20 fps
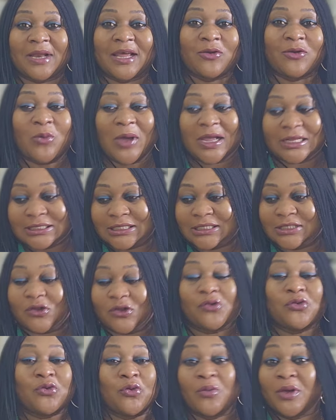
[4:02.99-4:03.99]
Like, YT
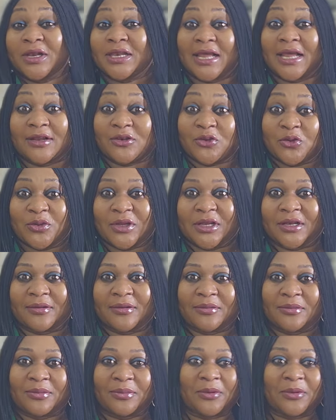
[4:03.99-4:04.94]
don't know what they are doing.